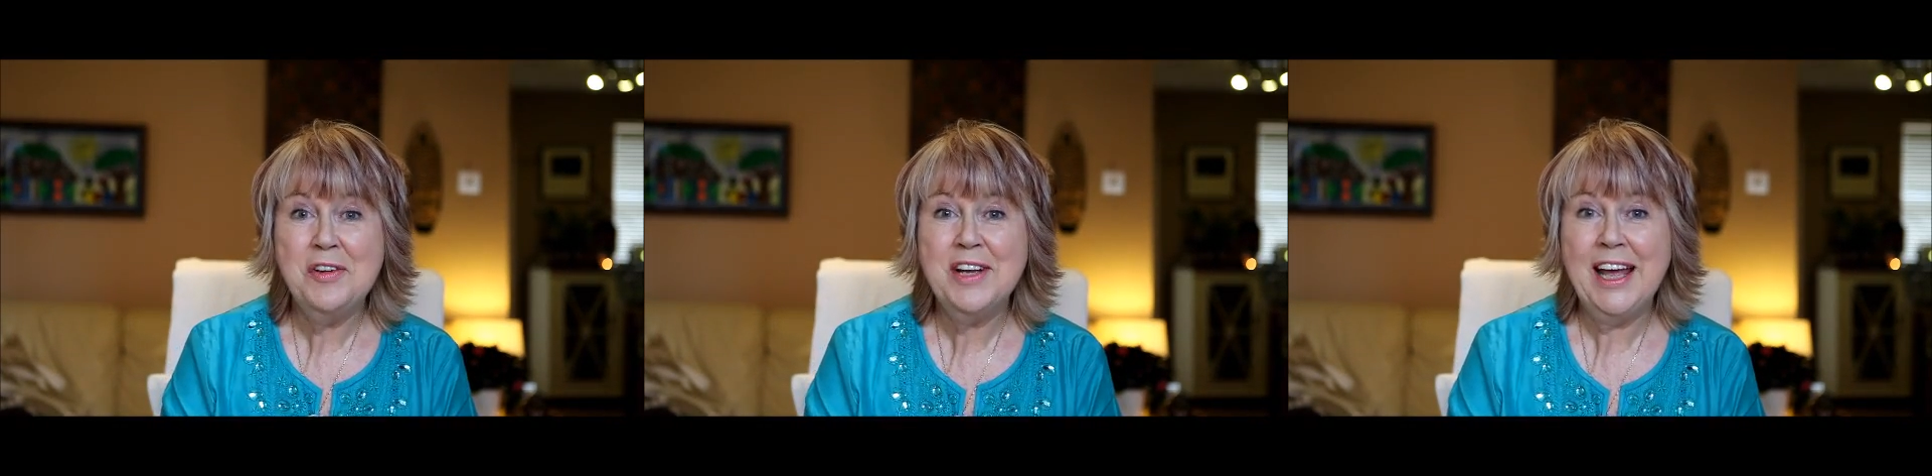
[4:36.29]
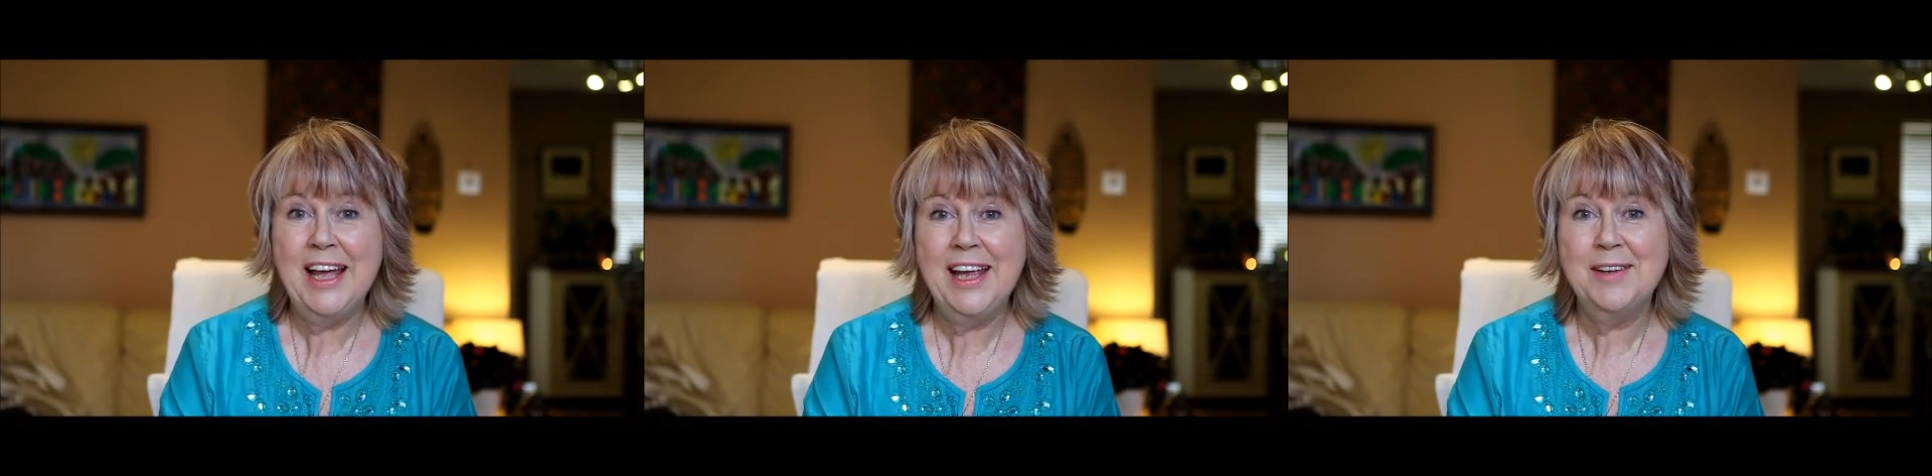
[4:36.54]

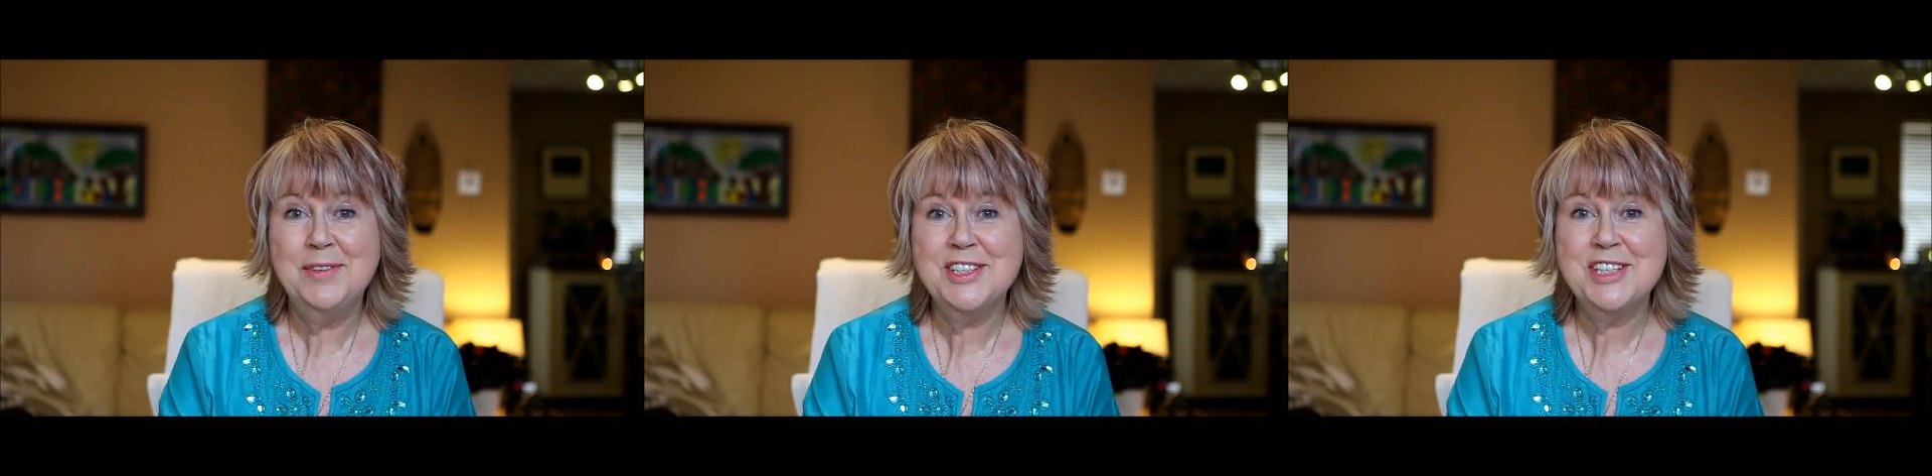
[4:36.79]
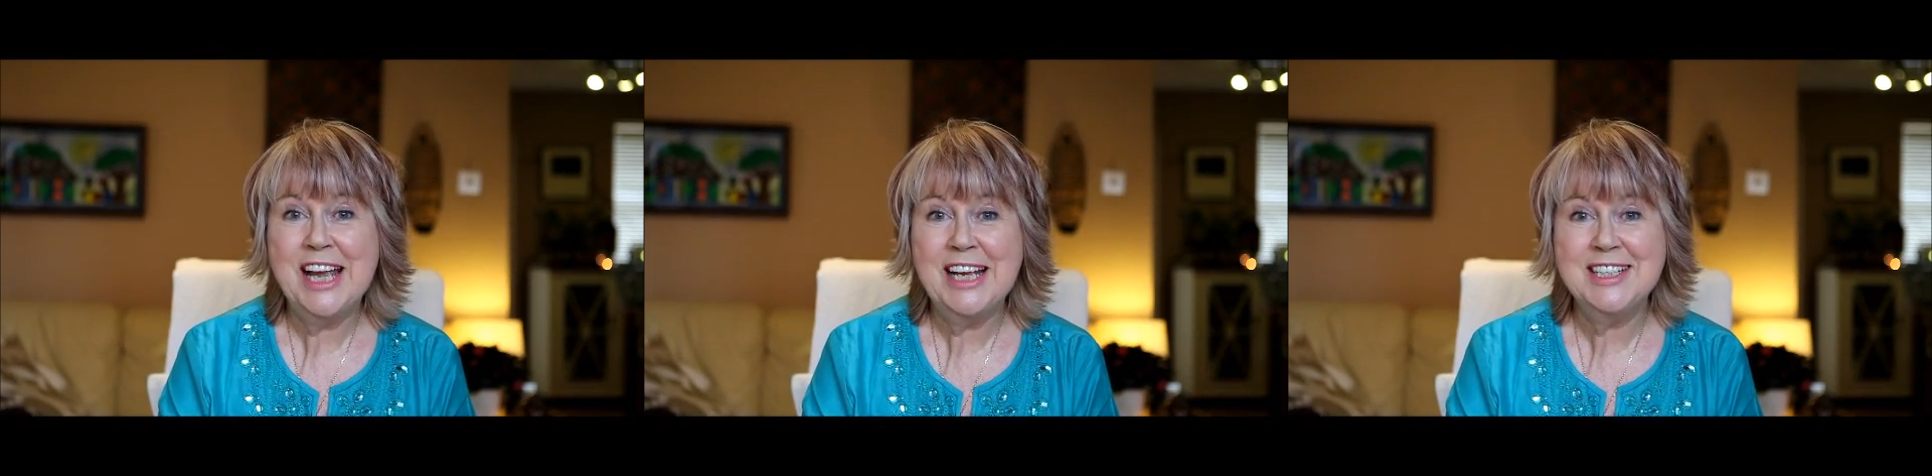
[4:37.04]
okay with
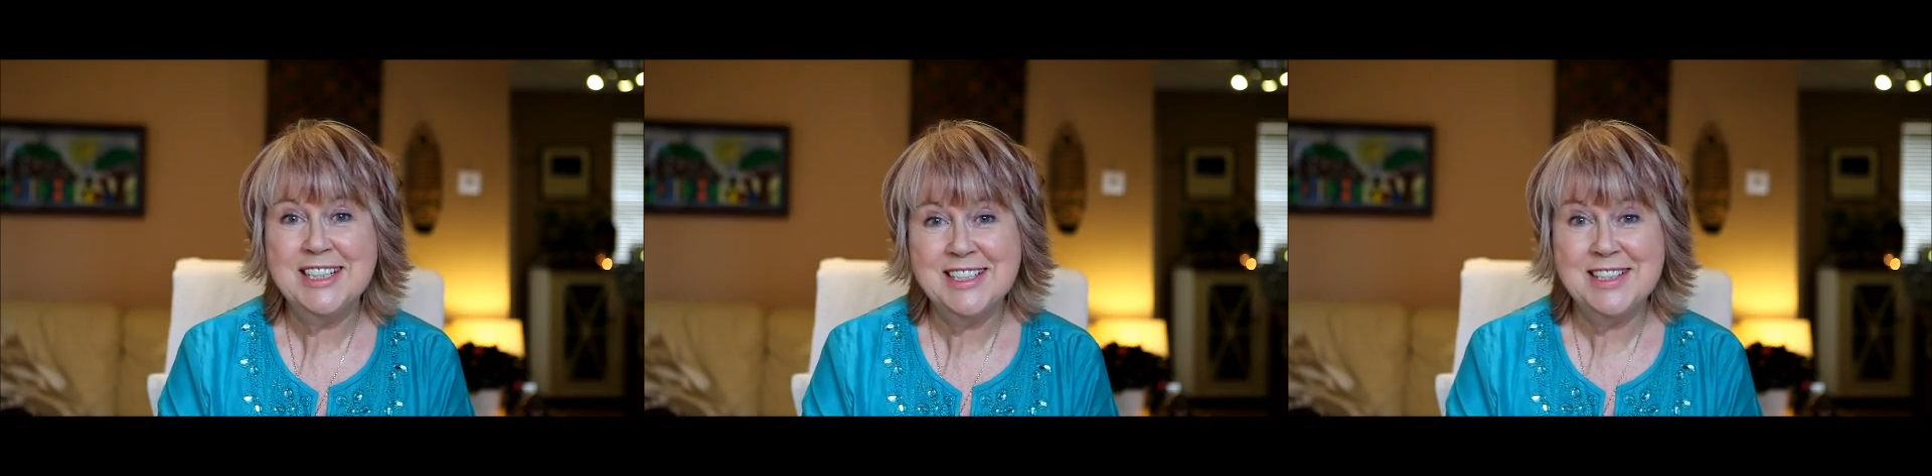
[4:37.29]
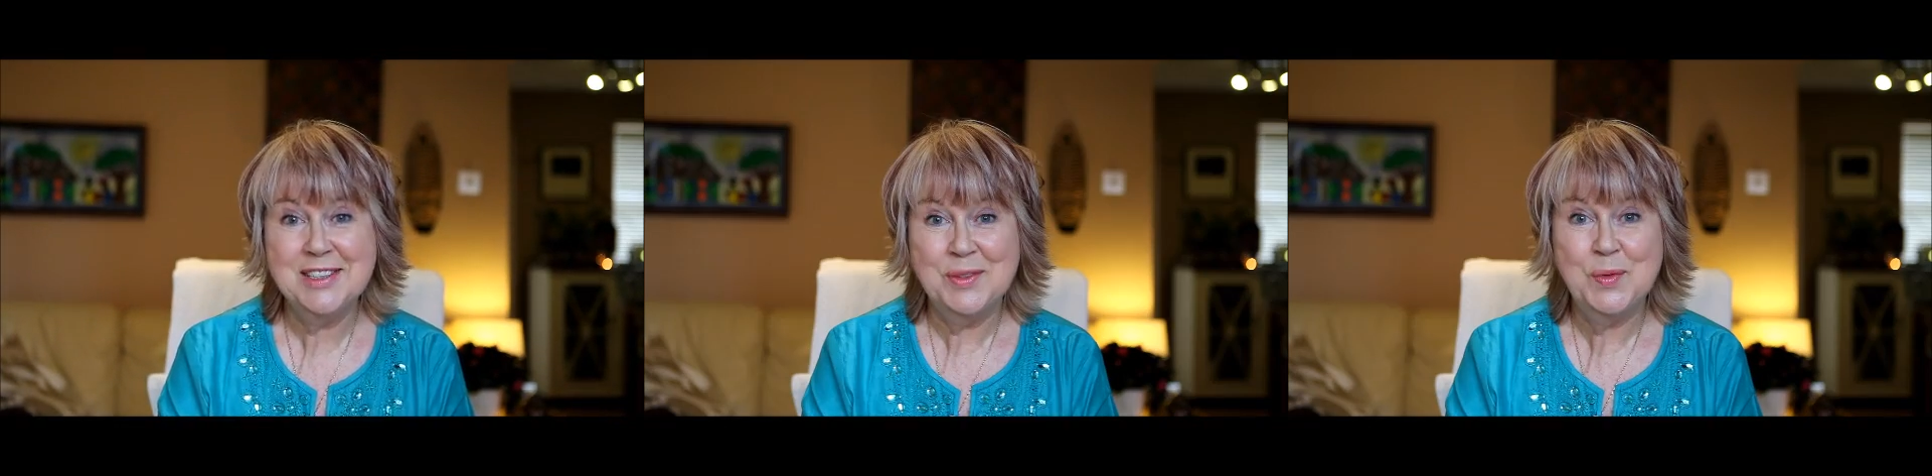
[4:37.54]
changes
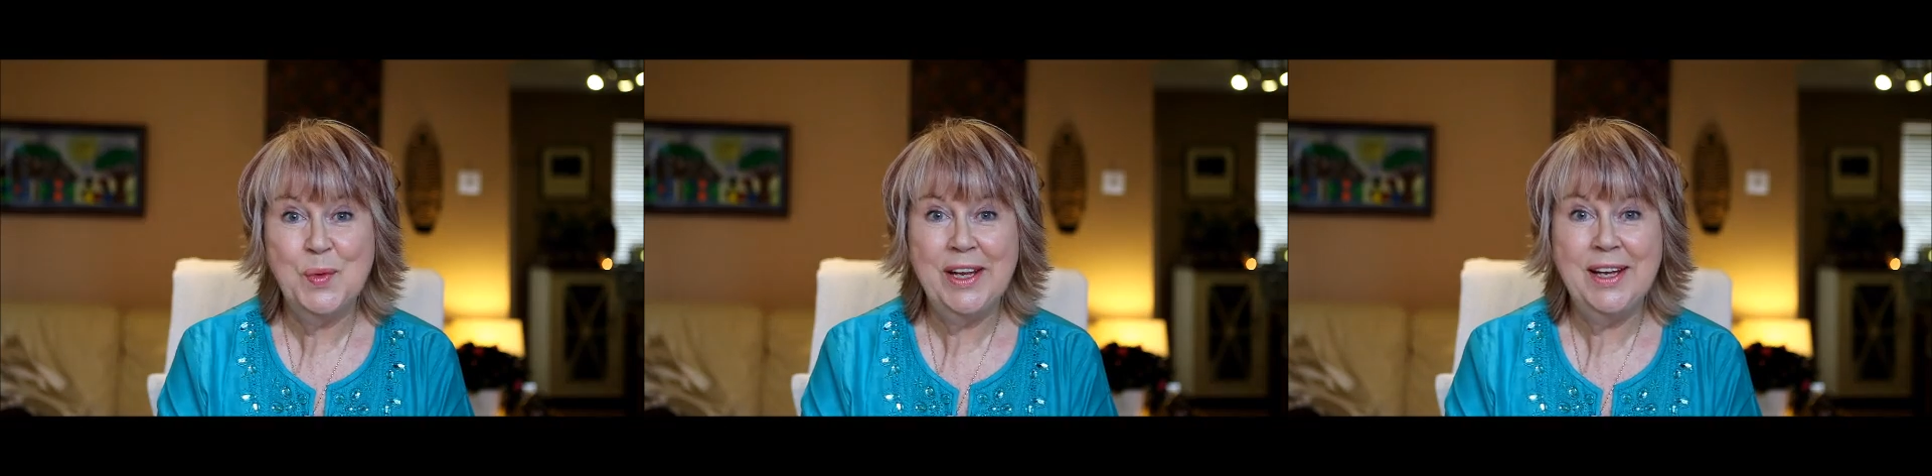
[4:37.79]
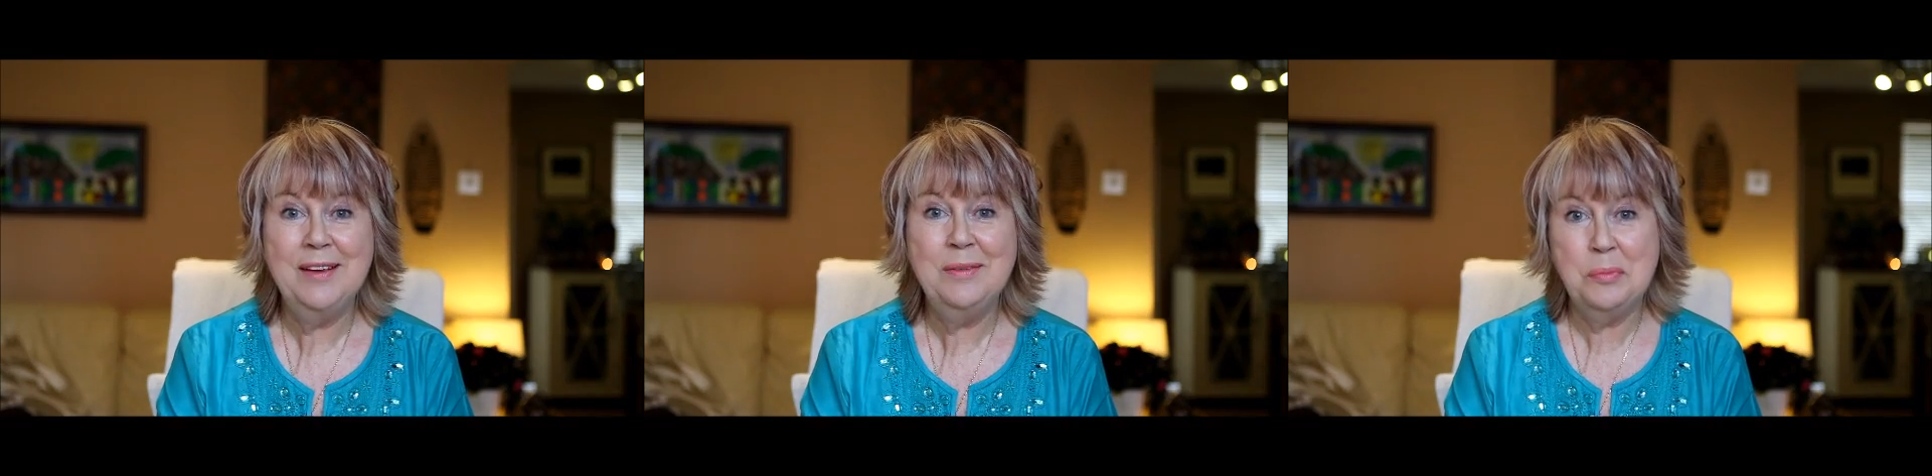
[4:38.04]
that
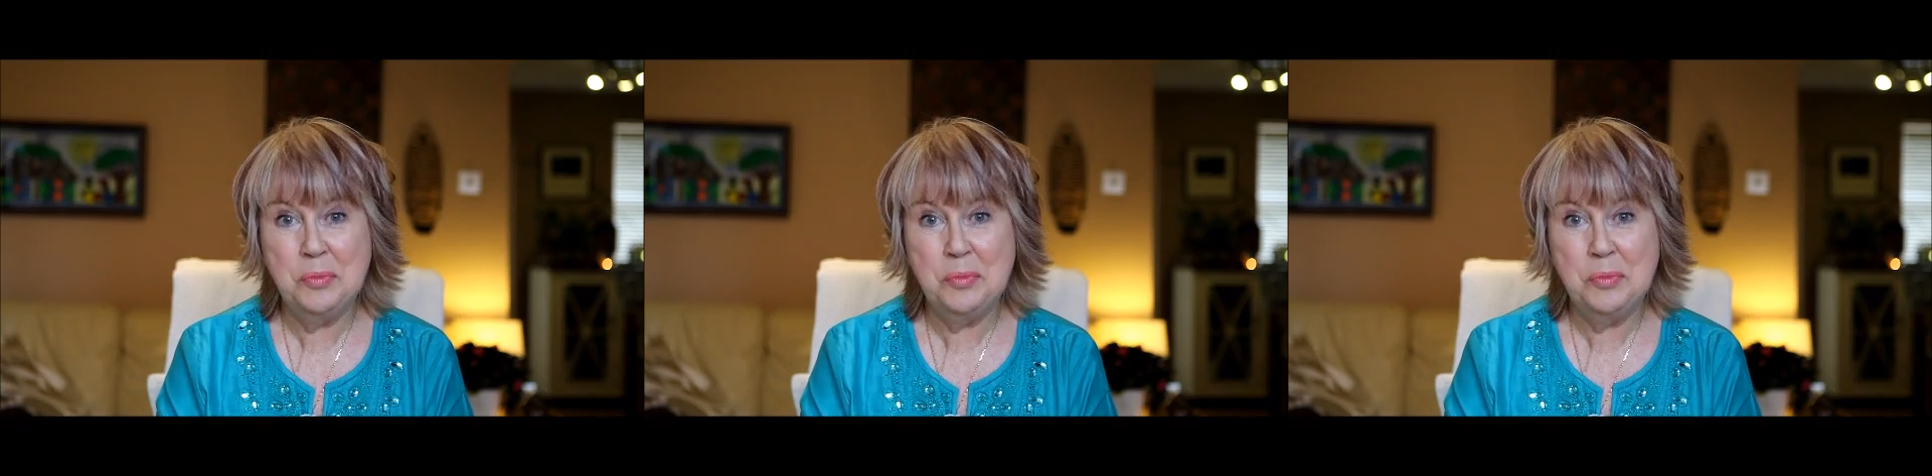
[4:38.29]
we